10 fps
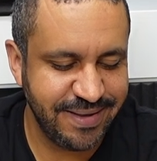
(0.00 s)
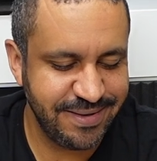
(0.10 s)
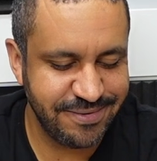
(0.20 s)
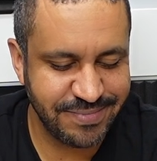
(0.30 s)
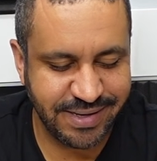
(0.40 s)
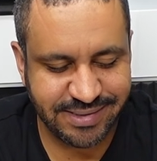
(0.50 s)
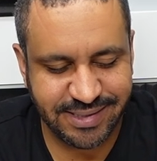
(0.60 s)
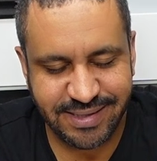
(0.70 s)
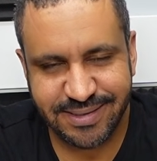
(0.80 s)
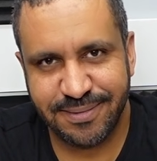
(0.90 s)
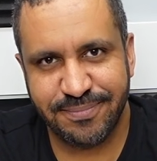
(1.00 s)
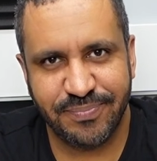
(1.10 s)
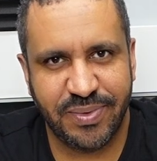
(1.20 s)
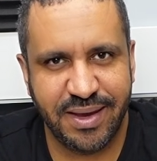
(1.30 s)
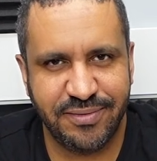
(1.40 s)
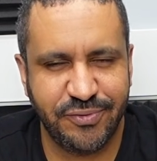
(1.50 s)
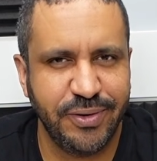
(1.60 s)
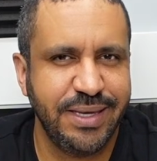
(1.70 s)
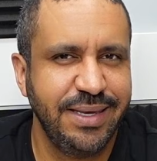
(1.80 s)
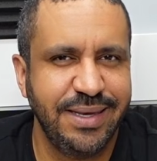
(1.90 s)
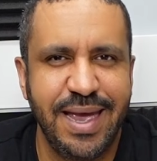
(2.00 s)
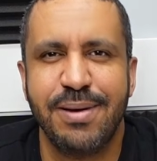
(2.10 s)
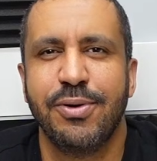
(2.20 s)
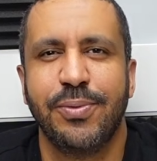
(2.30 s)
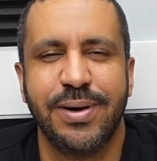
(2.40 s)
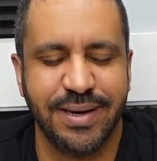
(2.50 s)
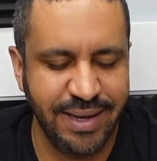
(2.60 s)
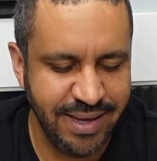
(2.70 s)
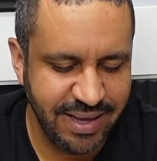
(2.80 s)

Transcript: you might see some kind of tricky camera work,